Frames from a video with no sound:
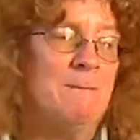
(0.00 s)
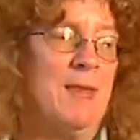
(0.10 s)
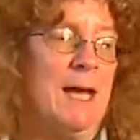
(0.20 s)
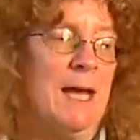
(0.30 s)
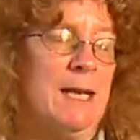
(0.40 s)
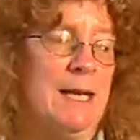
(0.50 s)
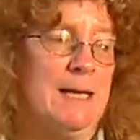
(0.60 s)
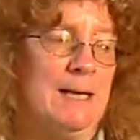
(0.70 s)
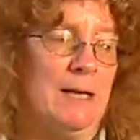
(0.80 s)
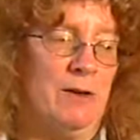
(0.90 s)
that
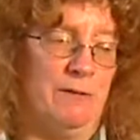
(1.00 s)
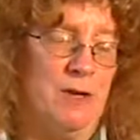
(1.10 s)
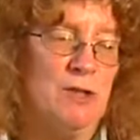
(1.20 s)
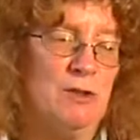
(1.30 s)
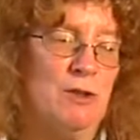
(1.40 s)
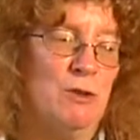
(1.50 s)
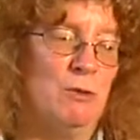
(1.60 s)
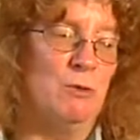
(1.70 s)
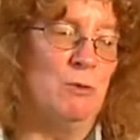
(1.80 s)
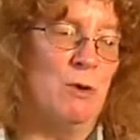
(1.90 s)
uh, friends
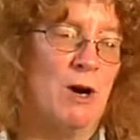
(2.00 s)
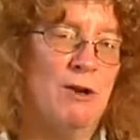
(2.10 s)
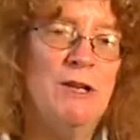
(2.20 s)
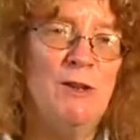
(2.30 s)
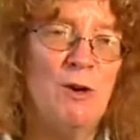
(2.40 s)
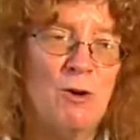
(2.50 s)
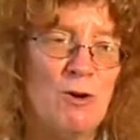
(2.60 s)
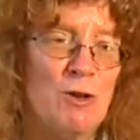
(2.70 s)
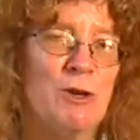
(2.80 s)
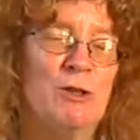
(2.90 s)
who are in the
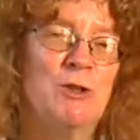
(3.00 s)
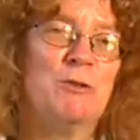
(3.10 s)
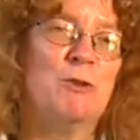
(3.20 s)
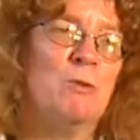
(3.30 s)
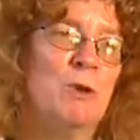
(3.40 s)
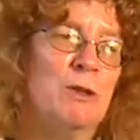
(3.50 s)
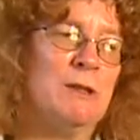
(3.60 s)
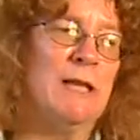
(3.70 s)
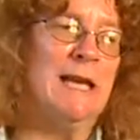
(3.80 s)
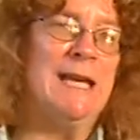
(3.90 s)
horticultural
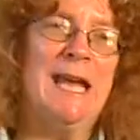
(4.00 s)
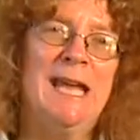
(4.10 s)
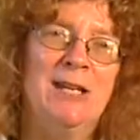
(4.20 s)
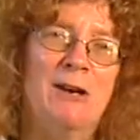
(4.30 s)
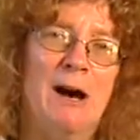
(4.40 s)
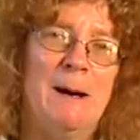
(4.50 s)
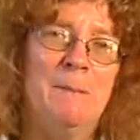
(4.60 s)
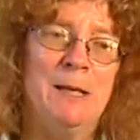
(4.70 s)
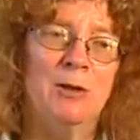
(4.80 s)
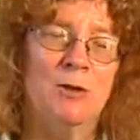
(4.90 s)
world, like Ed
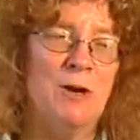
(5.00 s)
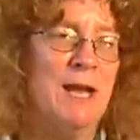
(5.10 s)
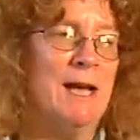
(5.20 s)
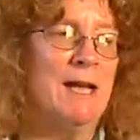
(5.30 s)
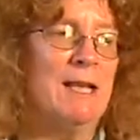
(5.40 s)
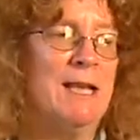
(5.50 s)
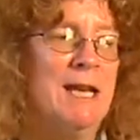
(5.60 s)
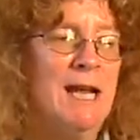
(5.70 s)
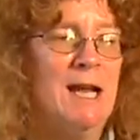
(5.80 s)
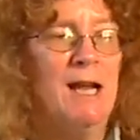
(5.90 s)
Cobb at Cornell,
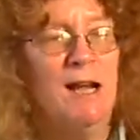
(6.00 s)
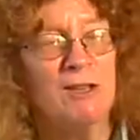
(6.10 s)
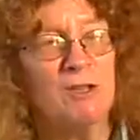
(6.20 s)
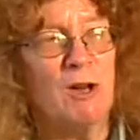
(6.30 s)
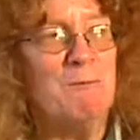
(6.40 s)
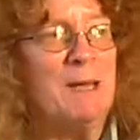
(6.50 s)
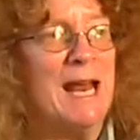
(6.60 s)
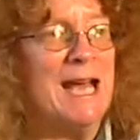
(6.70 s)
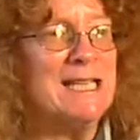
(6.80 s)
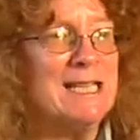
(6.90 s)
and so I've
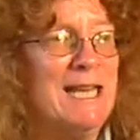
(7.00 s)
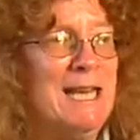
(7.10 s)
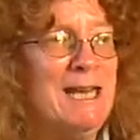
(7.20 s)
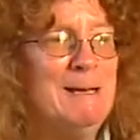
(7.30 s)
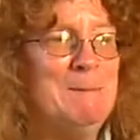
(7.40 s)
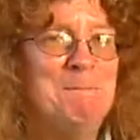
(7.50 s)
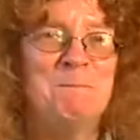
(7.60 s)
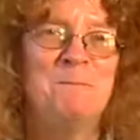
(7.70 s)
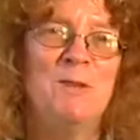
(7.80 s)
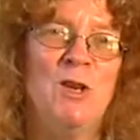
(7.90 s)
been asking
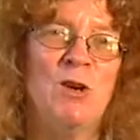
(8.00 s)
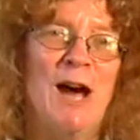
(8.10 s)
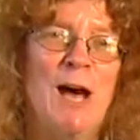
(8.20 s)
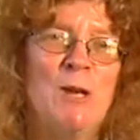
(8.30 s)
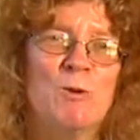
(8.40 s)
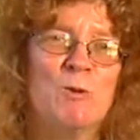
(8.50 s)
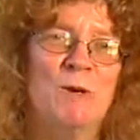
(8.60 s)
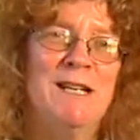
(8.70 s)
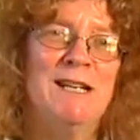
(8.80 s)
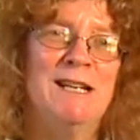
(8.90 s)
him, you know, how does
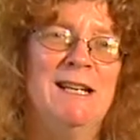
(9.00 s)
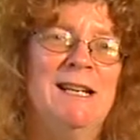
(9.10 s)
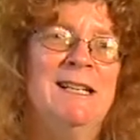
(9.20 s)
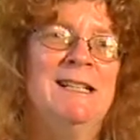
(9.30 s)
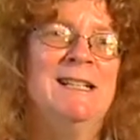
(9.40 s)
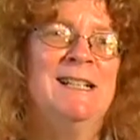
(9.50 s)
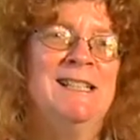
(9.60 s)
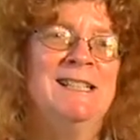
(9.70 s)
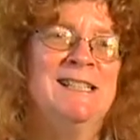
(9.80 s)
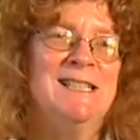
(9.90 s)
one
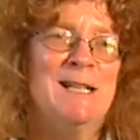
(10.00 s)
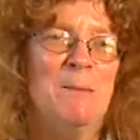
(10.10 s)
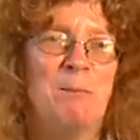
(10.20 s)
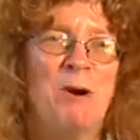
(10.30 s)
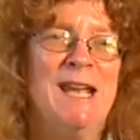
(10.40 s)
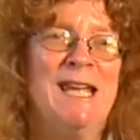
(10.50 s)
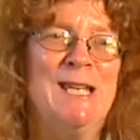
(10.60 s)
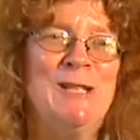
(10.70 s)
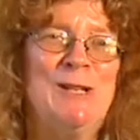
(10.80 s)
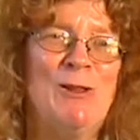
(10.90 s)
break
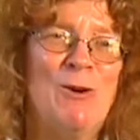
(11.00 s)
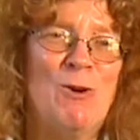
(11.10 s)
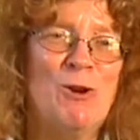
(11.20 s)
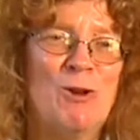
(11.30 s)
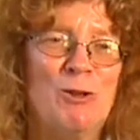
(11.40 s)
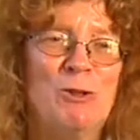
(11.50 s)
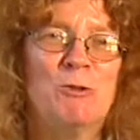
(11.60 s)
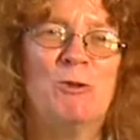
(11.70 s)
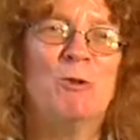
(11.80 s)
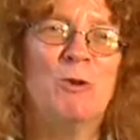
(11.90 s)
into the
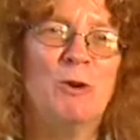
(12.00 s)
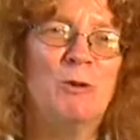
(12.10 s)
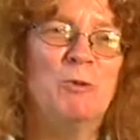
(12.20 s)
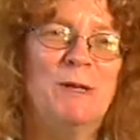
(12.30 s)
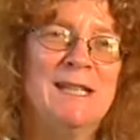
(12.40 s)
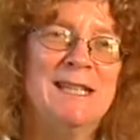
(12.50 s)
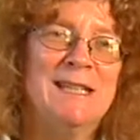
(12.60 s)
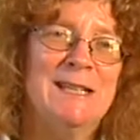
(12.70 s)
horticultural world with